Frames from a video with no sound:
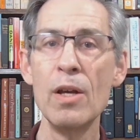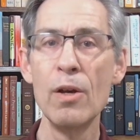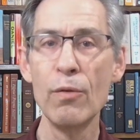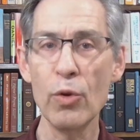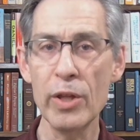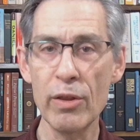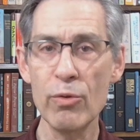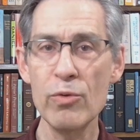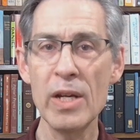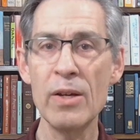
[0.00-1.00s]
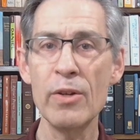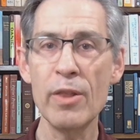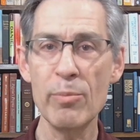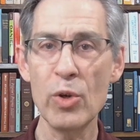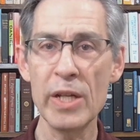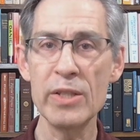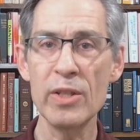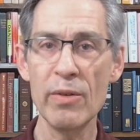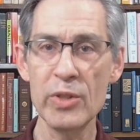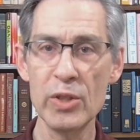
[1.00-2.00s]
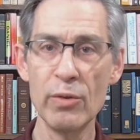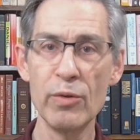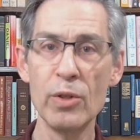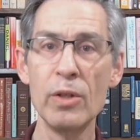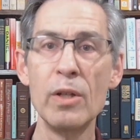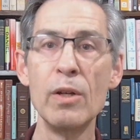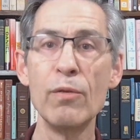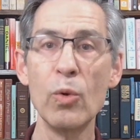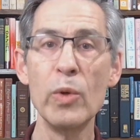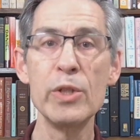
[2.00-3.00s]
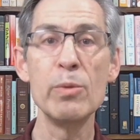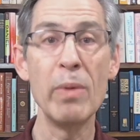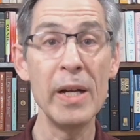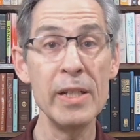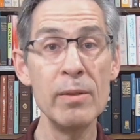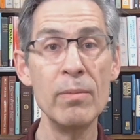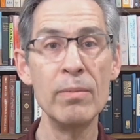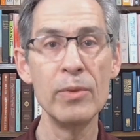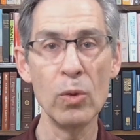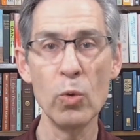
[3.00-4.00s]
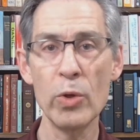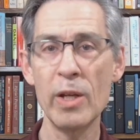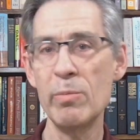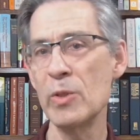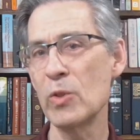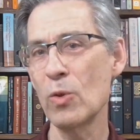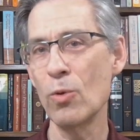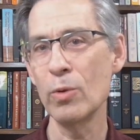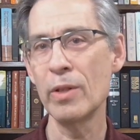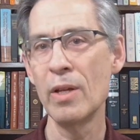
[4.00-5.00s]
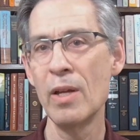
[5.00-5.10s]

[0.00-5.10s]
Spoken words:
For he threw down the price of silver, for which by him the Lord had been sold,